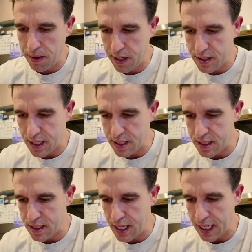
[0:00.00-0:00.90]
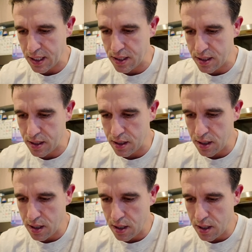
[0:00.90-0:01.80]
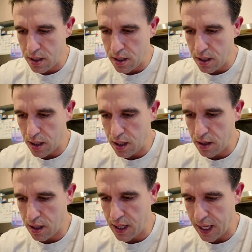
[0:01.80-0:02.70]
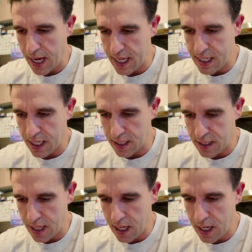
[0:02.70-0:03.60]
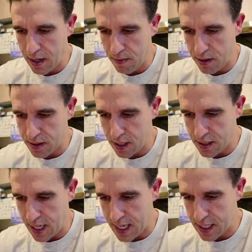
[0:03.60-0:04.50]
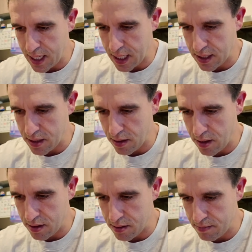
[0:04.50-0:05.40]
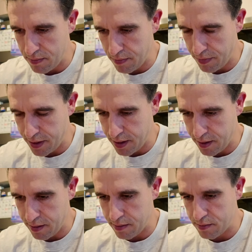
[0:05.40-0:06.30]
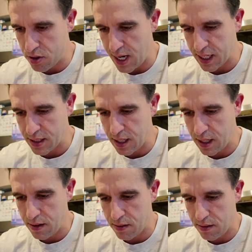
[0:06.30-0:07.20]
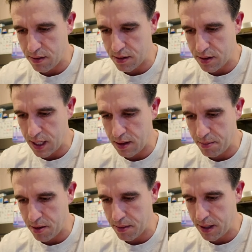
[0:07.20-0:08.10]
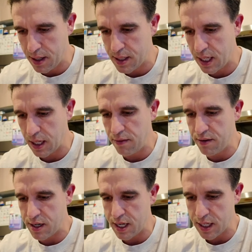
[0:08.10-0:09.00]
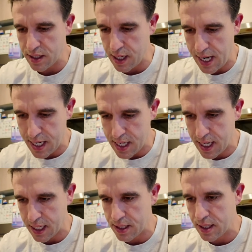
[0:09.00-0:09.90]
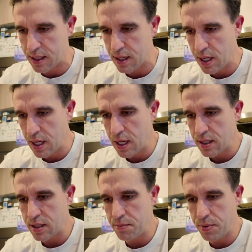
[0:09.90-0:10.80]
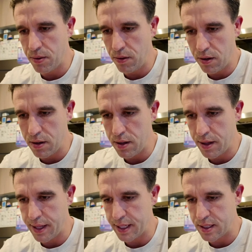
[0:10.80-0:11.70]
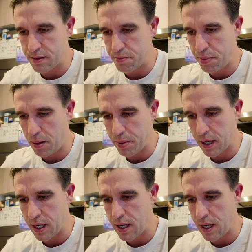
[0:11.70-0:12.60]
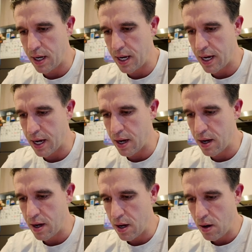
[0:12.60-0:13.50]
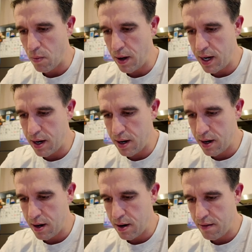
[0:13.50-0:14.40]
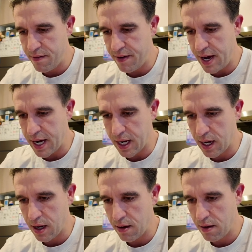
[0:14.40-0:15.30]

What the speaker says: here it says text. You can either click add text there where it says add text on the tracks there, or down the bottom here, T for text, add text. Simple. Let's pop in wet vac